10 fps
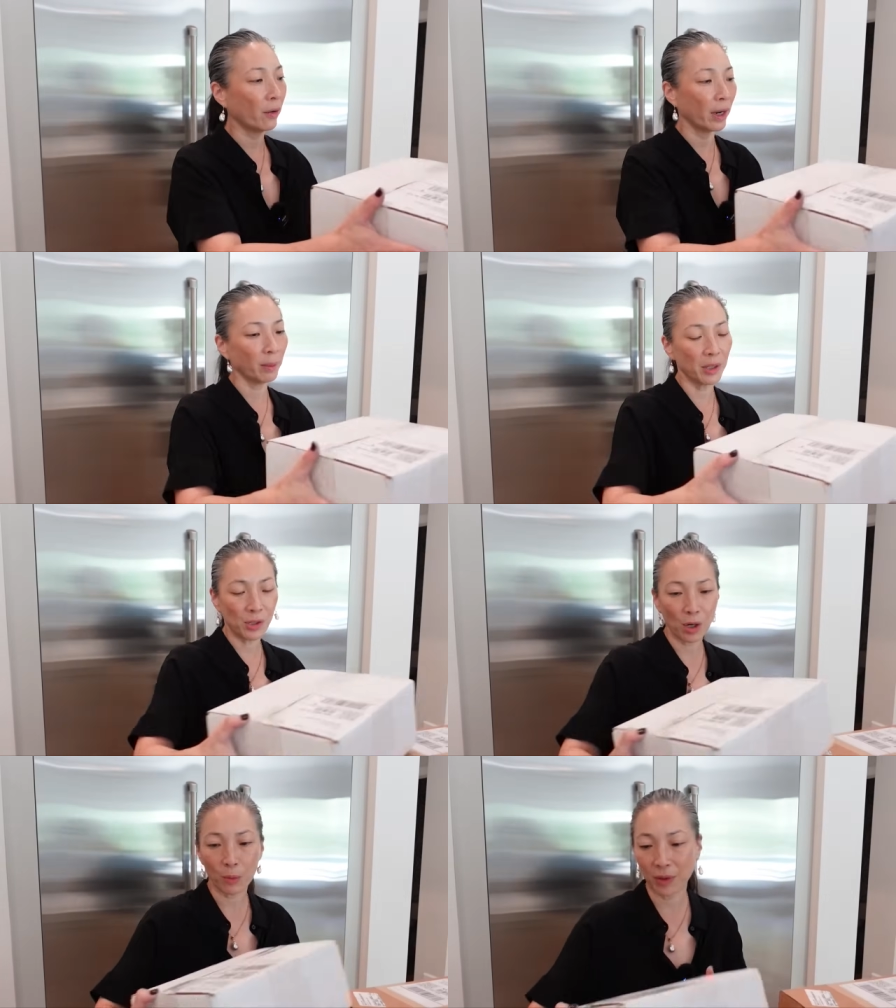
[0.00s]
All right, I'm gonna
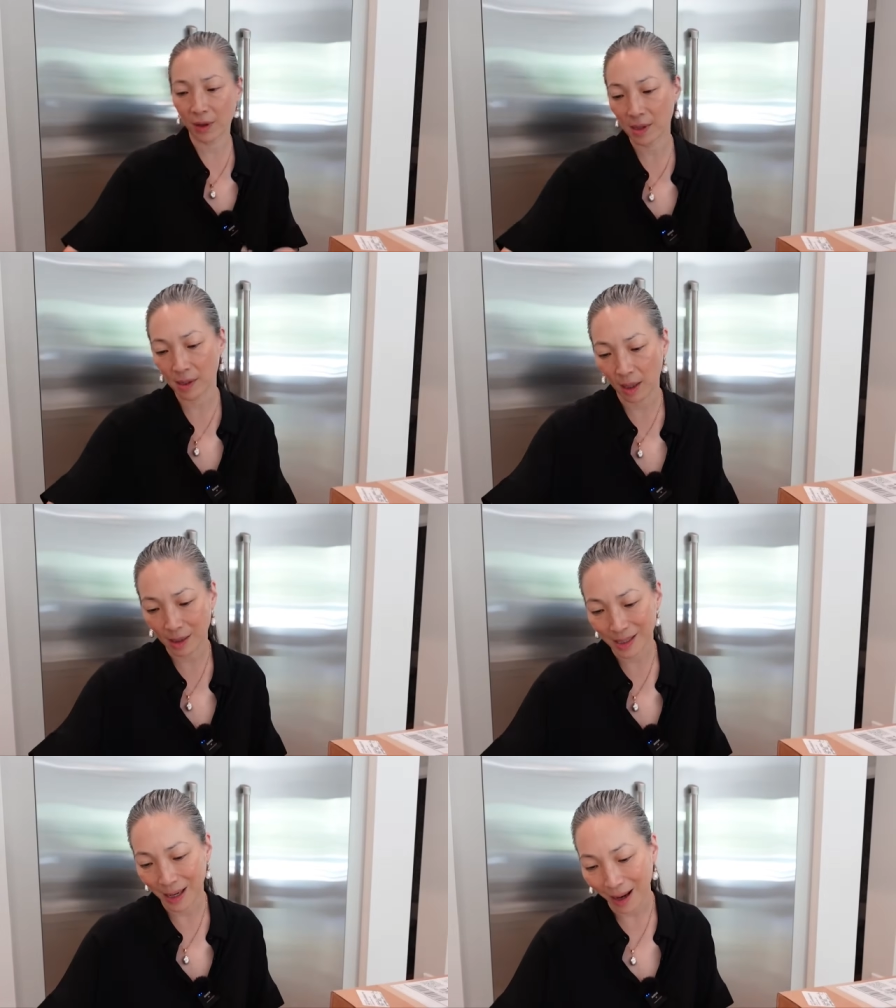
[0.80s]
start with this
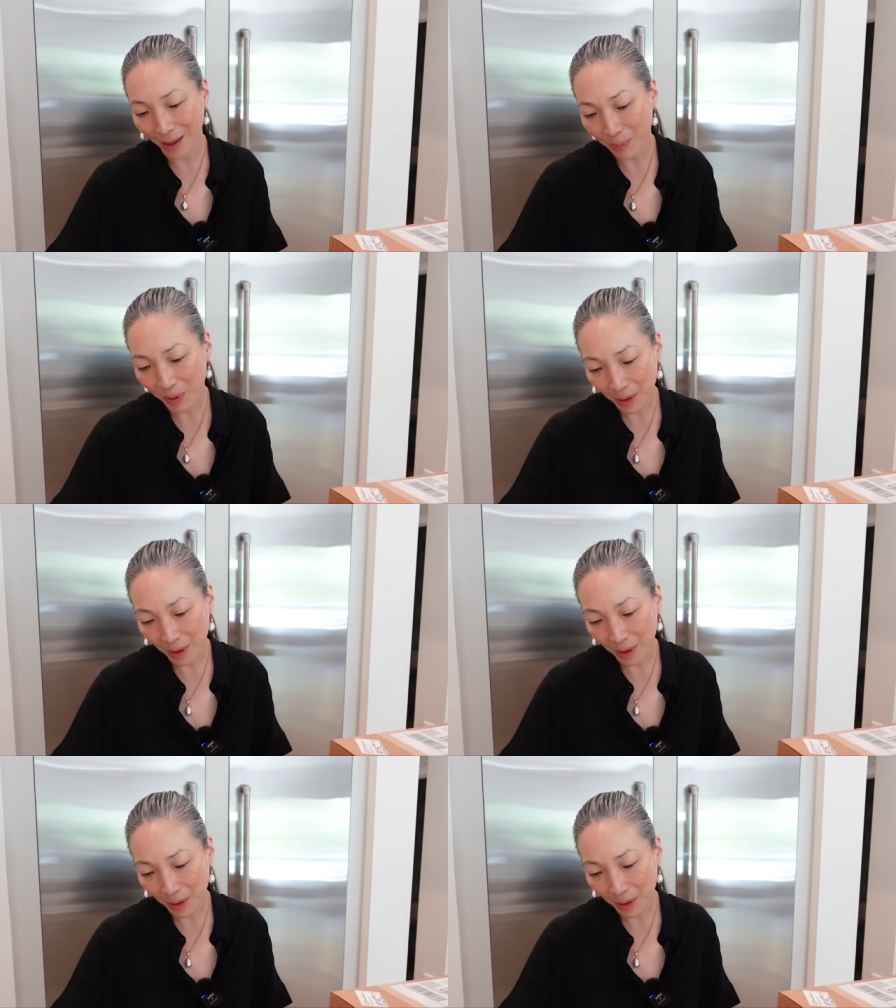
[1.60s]
on top.